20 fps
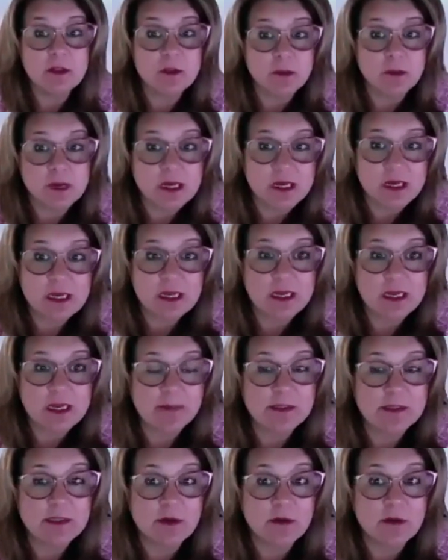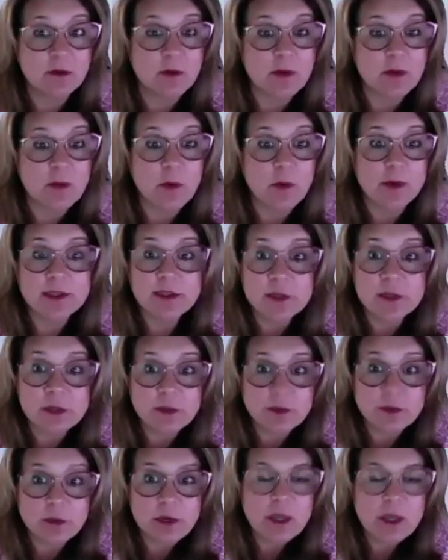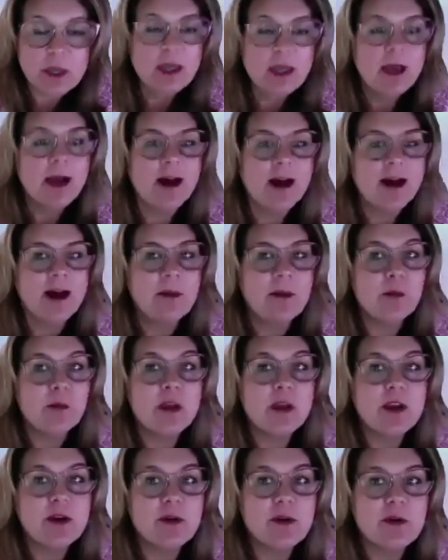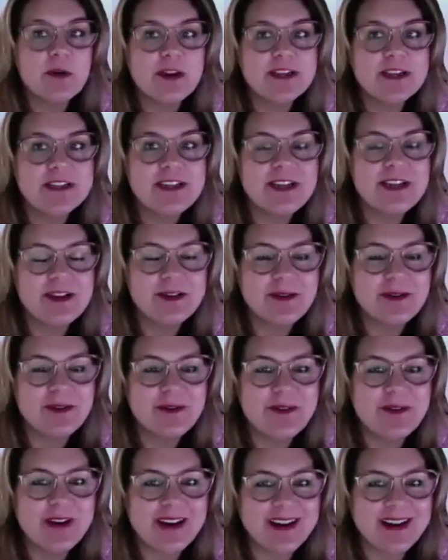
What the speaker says: 3 and episode 3.2. We are going to,